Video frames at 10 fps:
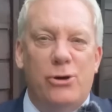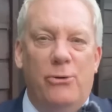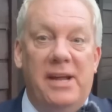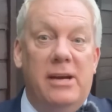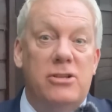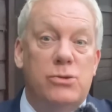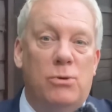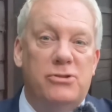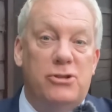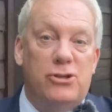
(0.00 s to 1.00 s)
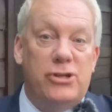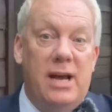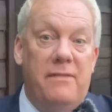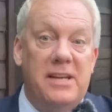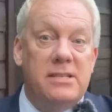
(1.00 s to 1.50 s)
Sean here. Just wanted to
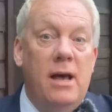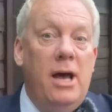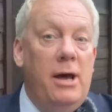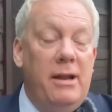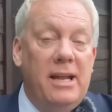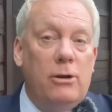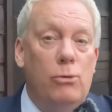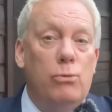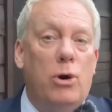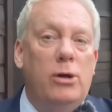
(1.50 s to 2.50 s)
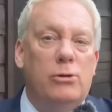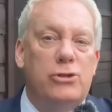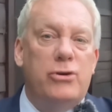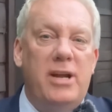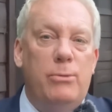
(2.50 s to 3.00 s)
share this little royal
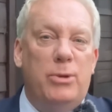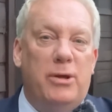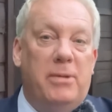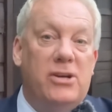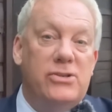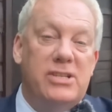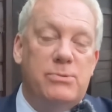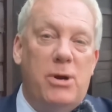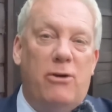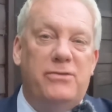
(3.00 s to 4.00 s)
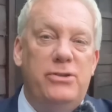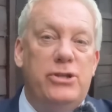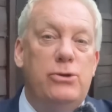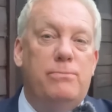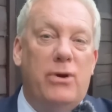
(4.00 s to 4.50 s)
treat with you, because as we often
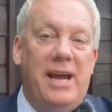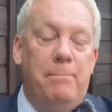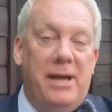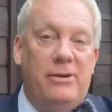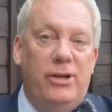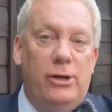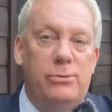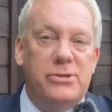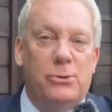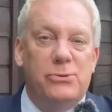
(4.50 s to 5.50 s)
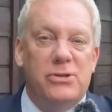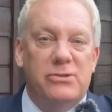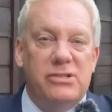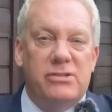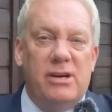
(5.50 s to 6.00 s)
do, break big news and all
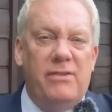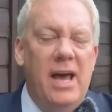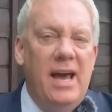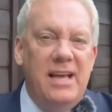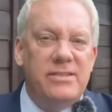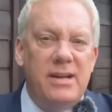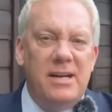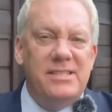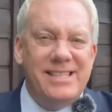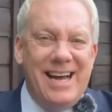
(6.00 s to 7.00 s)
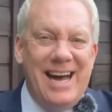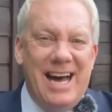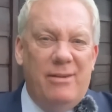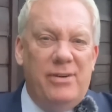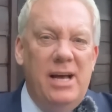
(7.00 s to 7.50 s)
sorts of stuff, it's nice to
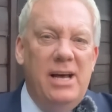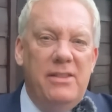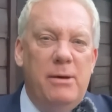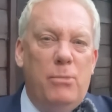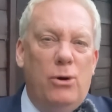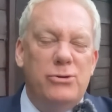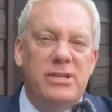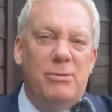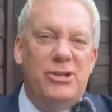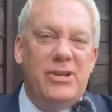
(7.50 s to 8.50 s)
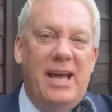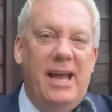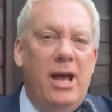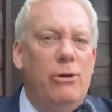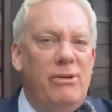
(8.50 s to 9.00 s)
have the more, so we
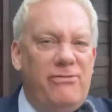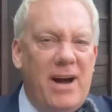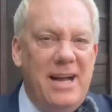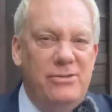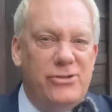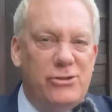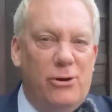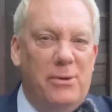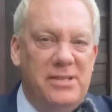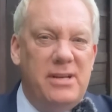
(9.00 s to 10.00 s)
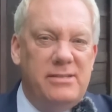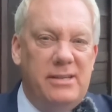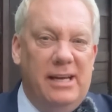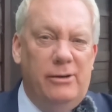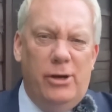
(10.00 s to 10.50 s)
say, refined stories,
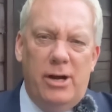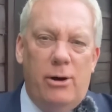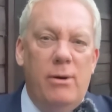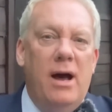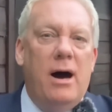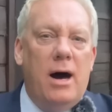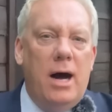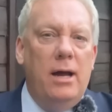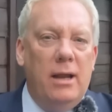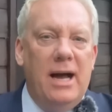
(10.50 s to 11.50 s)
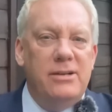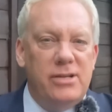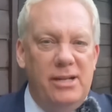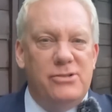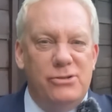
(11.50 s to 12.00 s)
isn't it? You know, I like
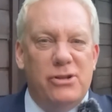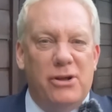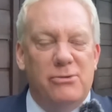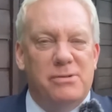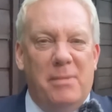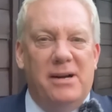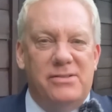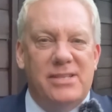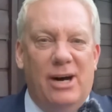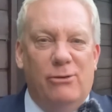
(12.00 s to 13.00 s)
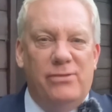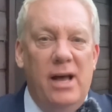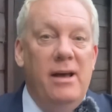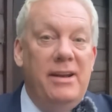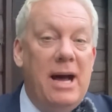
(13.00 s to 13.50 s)
to listen to those myself.
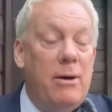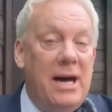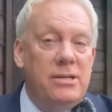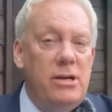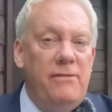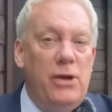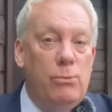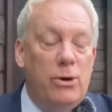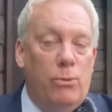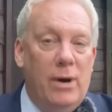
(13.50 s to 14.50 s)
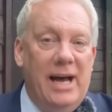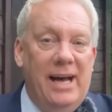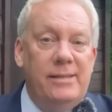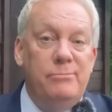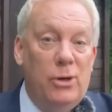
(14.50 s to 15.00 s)
Now, I don't know if you were
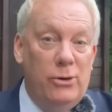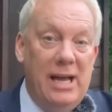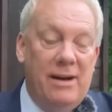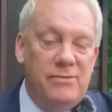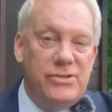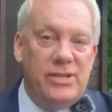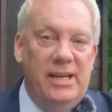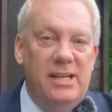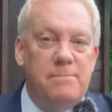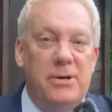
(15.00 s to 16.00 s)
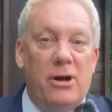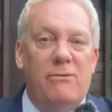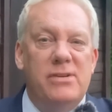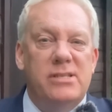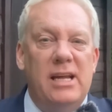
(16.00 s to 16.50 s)
aware or you haven't seen it, but
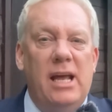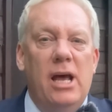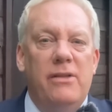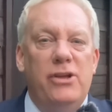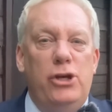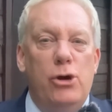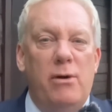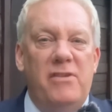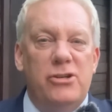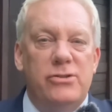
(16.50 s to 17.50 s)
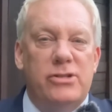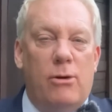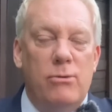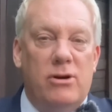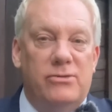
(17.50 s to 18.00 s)
obviously the Eurovision
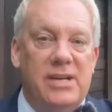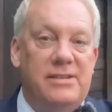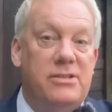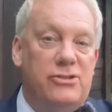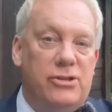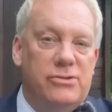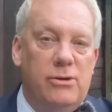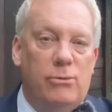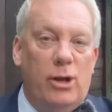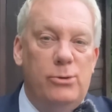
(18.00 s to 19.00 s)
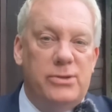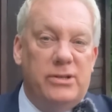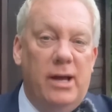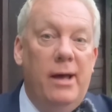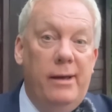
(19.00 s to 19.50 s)
Song Contest has just concluded.